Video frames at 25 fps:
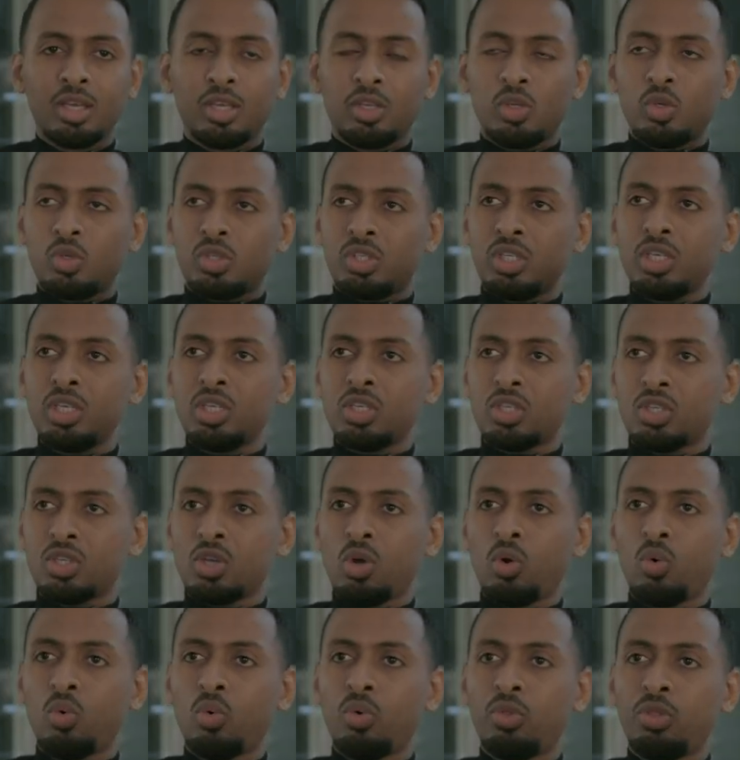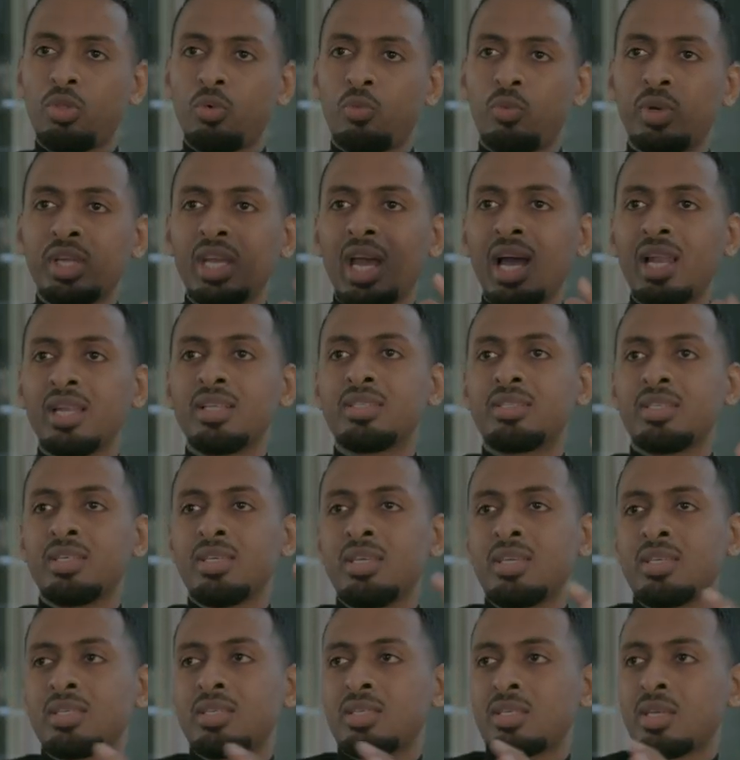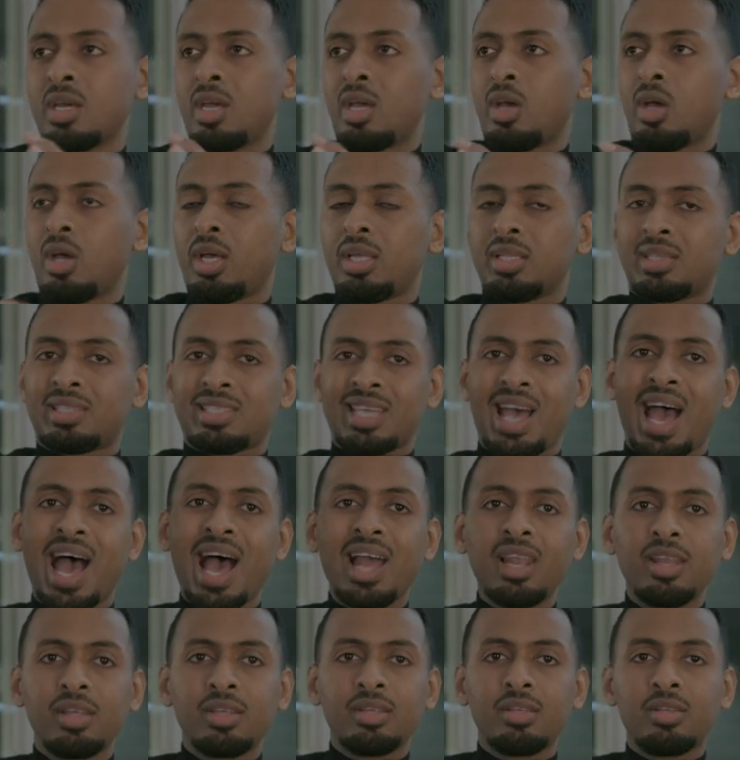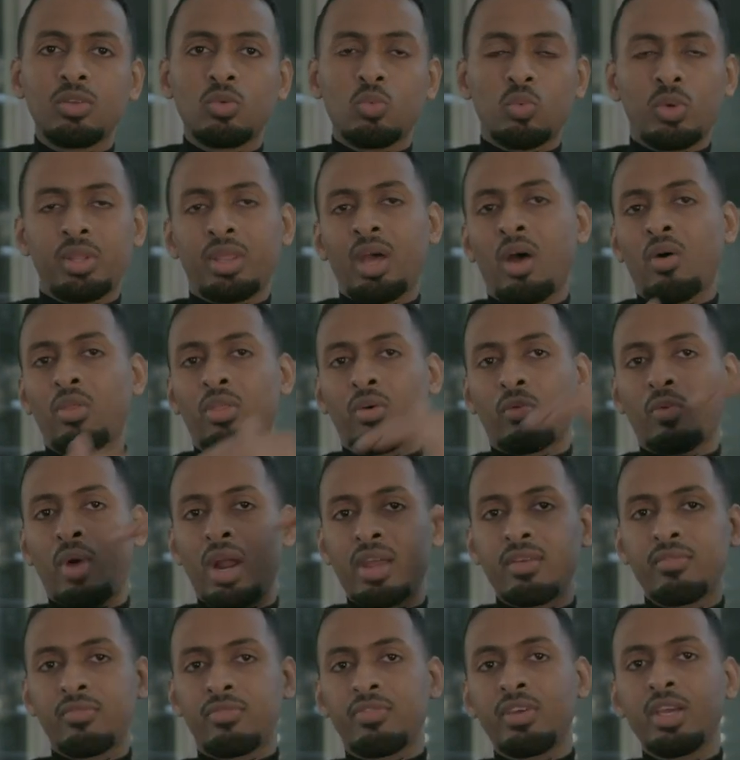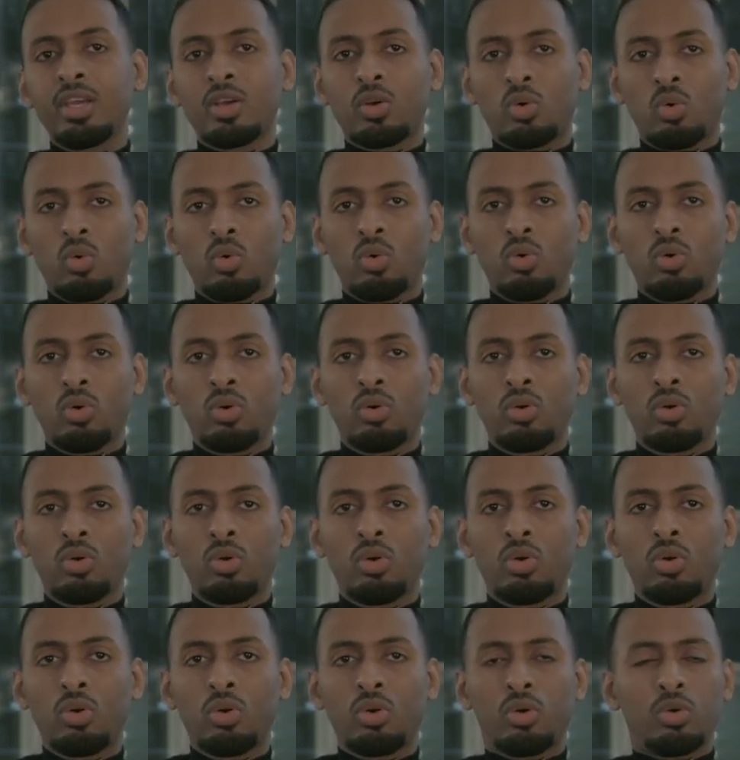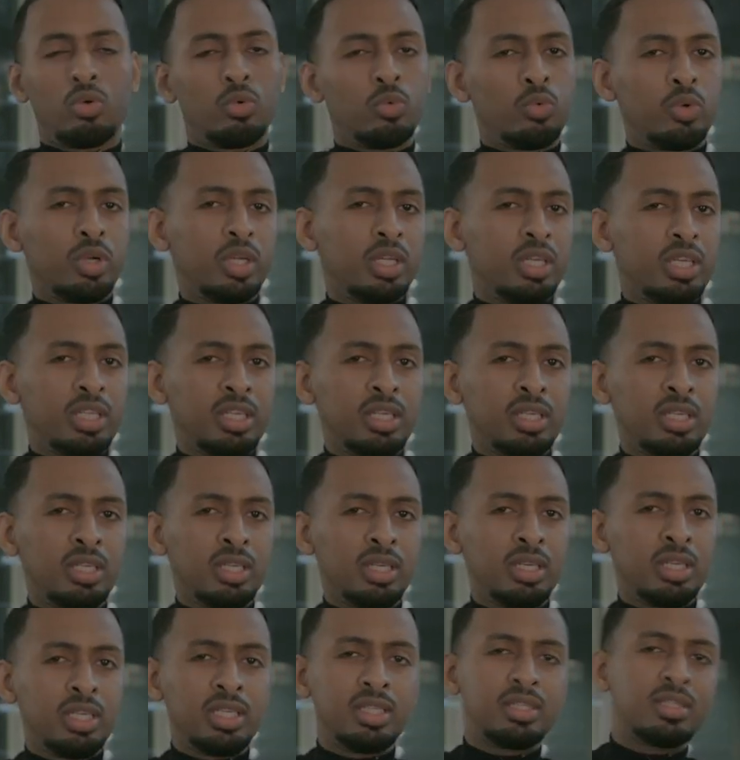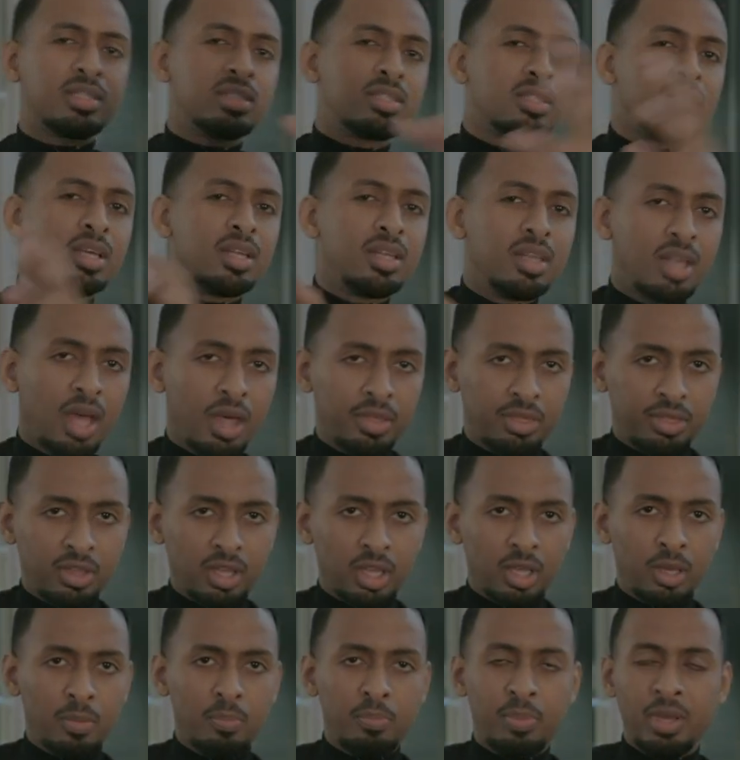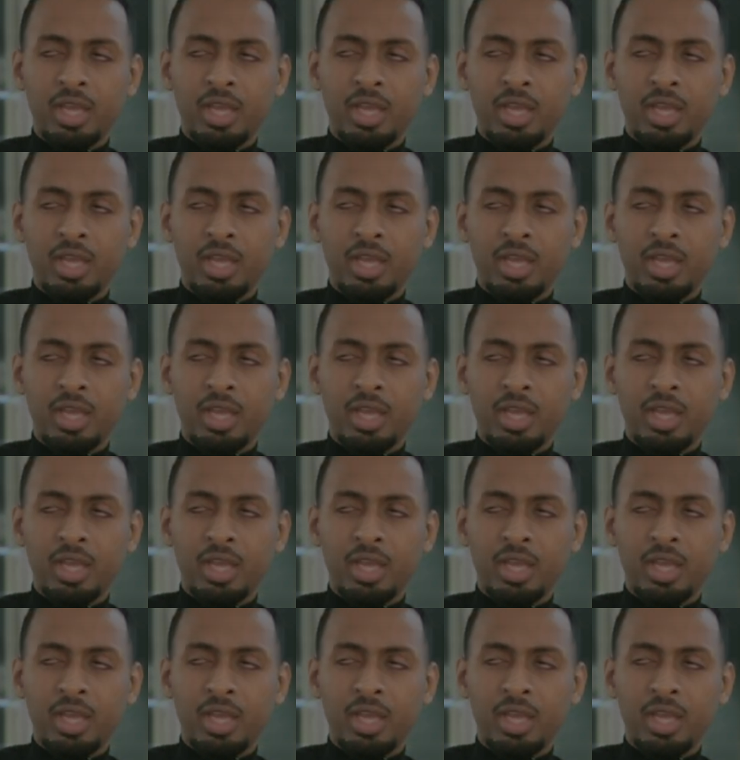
You see, so the reality is, talent without the right vehicle really leads to nothing.